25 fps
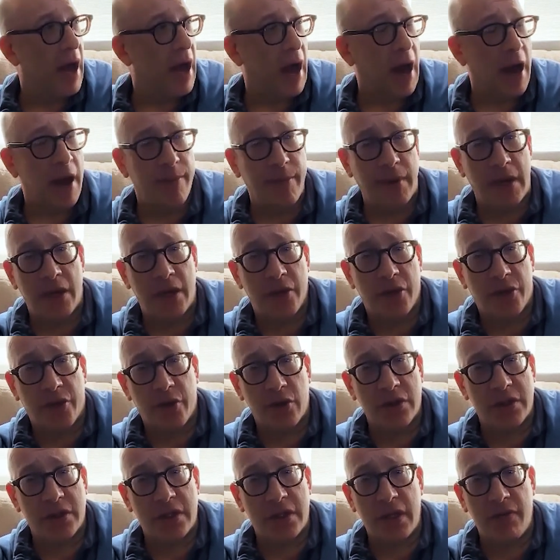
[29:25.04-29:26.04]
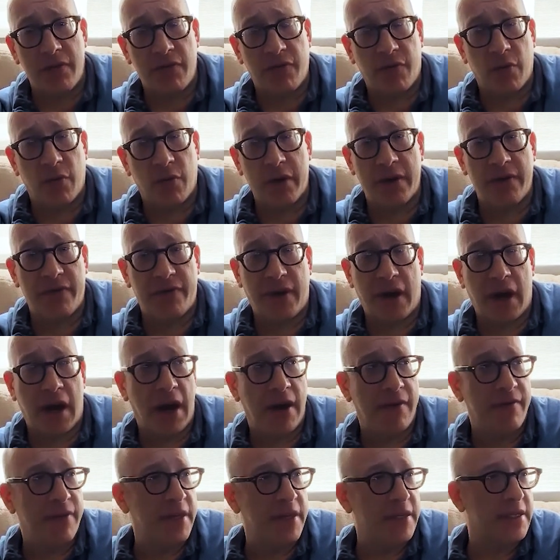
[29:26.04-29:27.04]
I mean, in
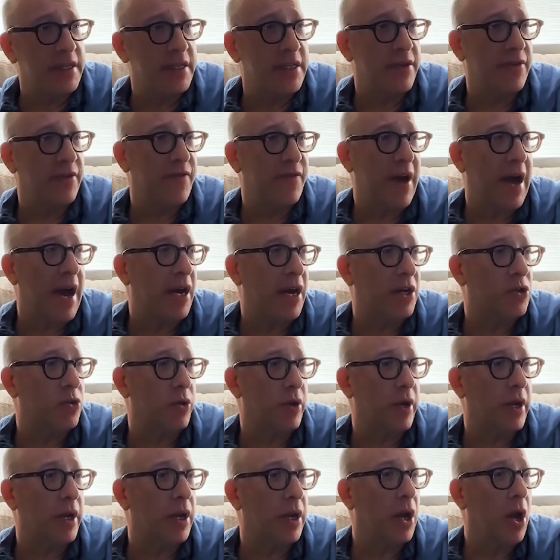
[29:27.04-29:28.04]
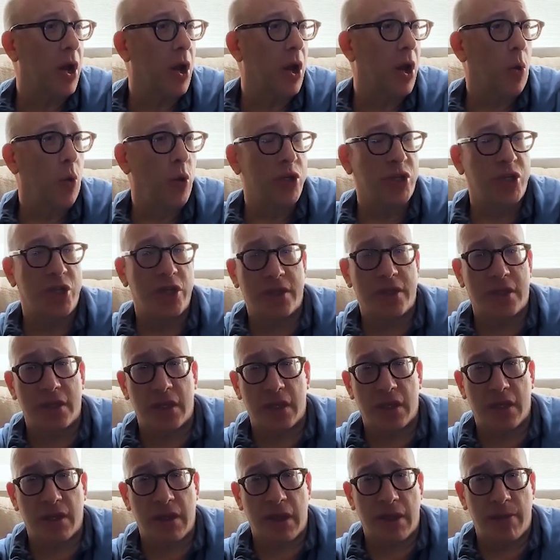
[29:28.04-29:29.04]
1345, this is a factory which is
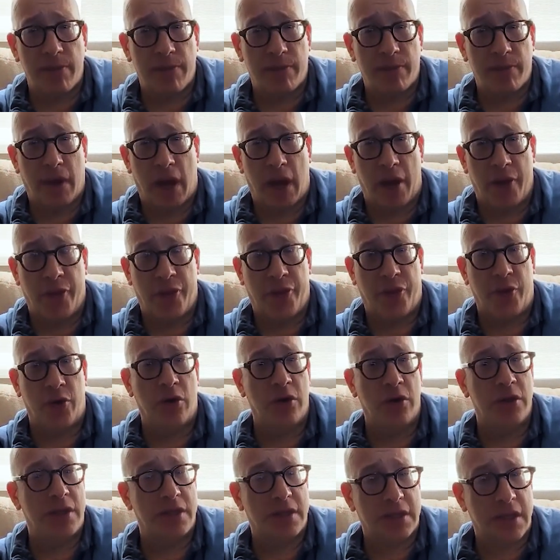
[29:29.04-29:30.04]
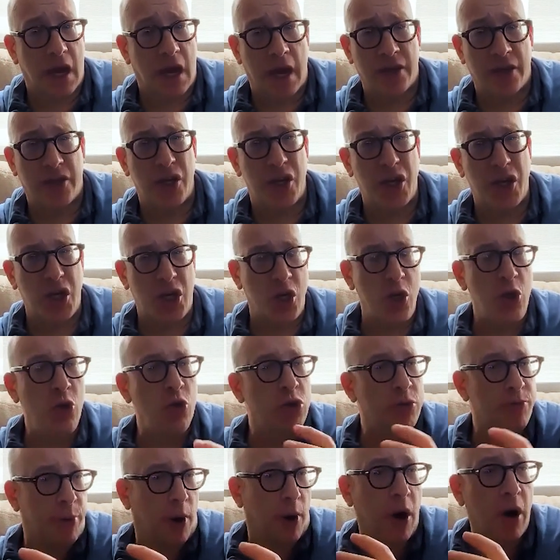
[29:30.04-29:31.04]
a third the size. It's a
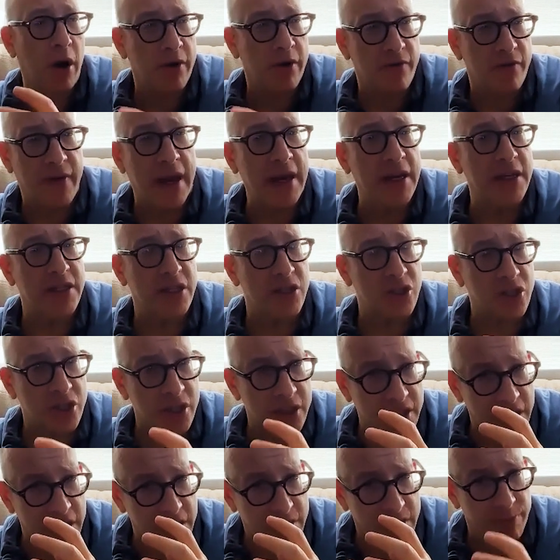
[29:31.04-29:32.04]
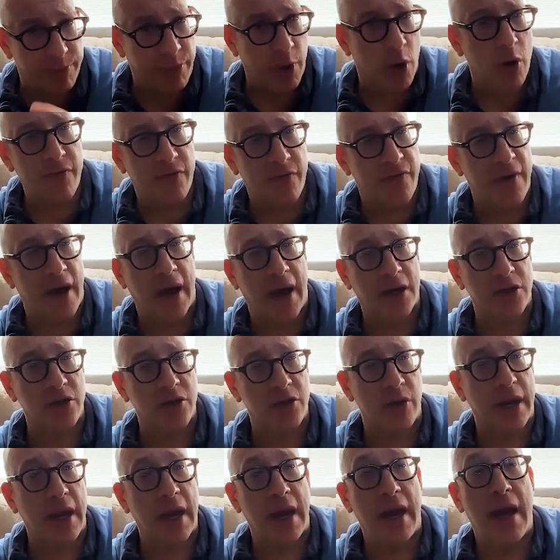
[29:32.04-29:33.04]
huge part of Venice. Is just this boat
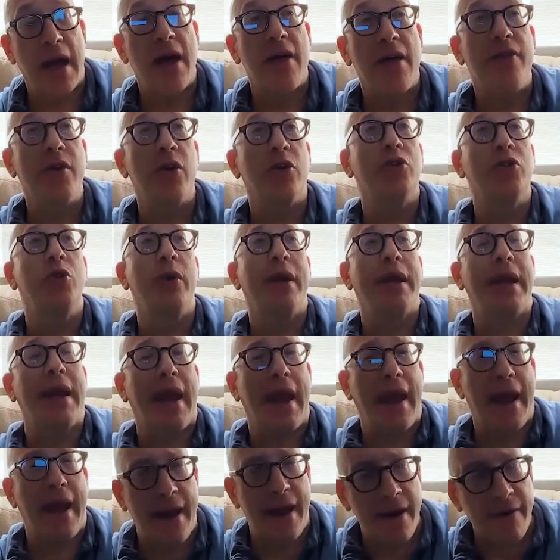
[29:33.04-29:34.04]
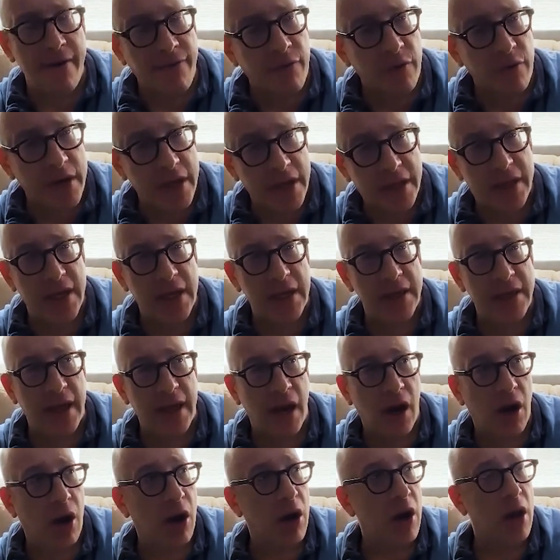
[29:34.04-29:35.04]
factory. They're doing everything
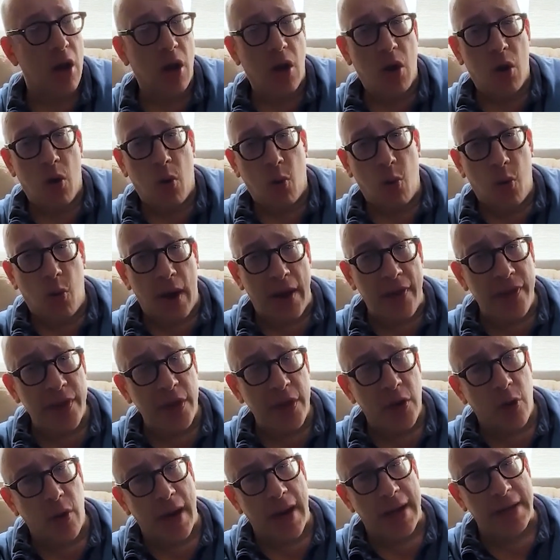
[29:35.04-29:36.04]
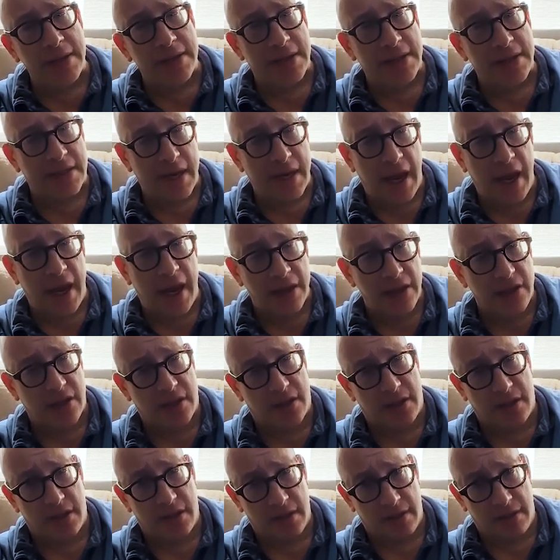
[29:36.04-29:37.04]
there. When the great
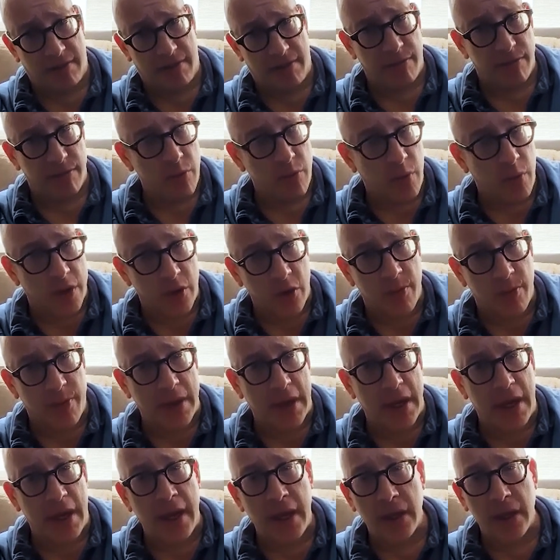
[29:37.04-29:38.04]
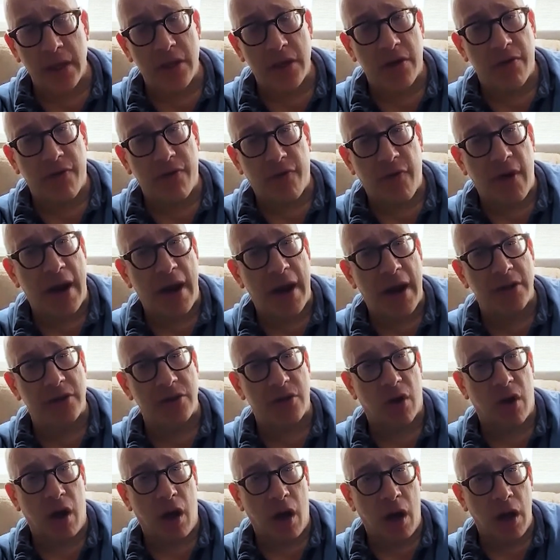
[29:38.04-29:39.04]
states, whether it be England or France
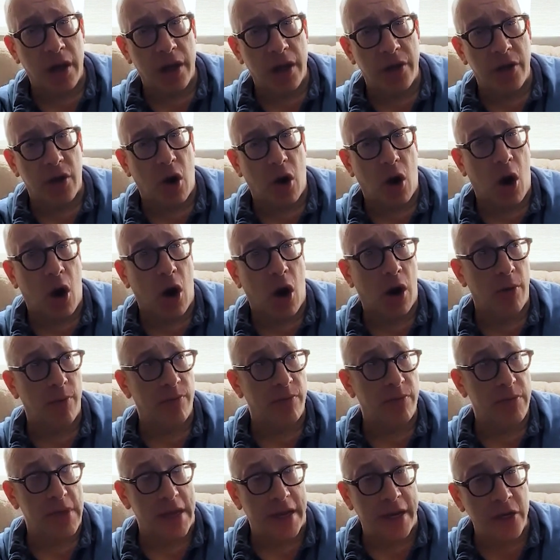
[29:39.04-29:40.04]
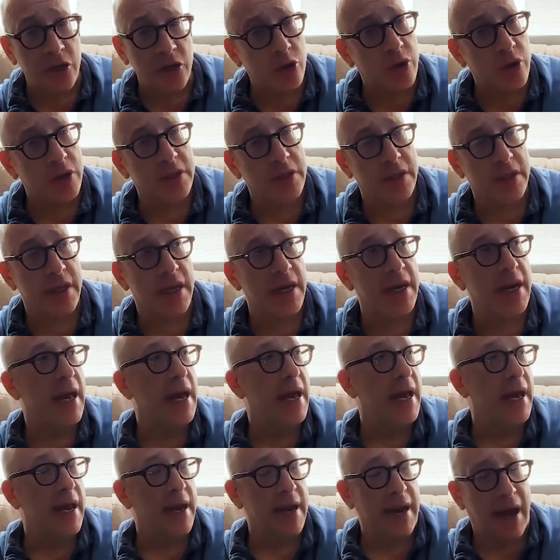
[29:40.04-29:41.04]
or Holland, are interested
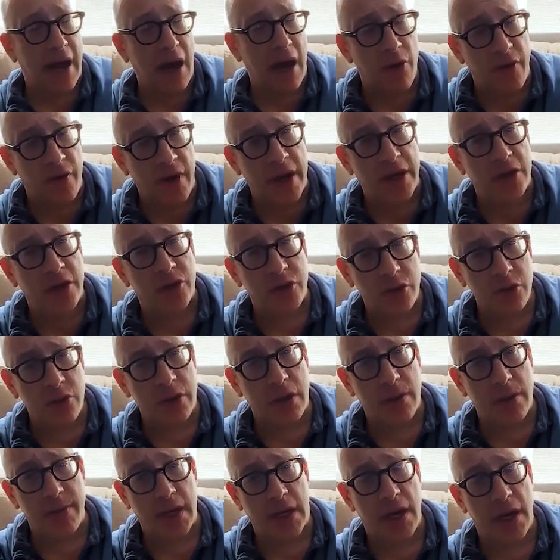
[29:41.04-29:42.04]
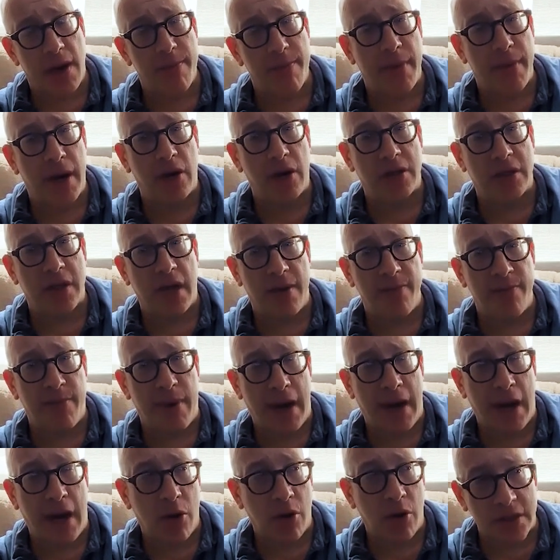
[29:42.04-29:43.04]
in how they too can become maritime
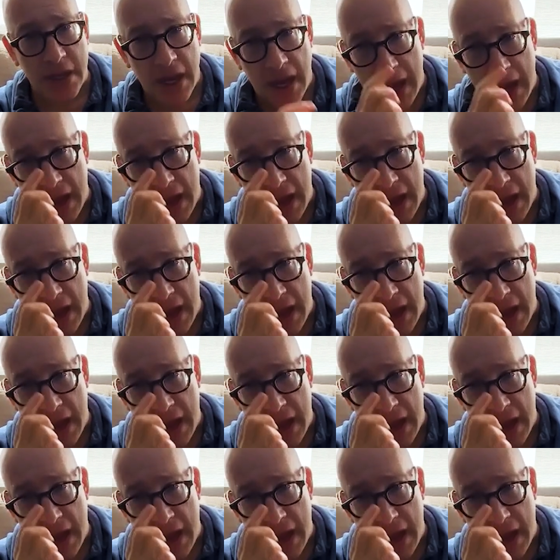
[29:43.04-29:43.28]
powers,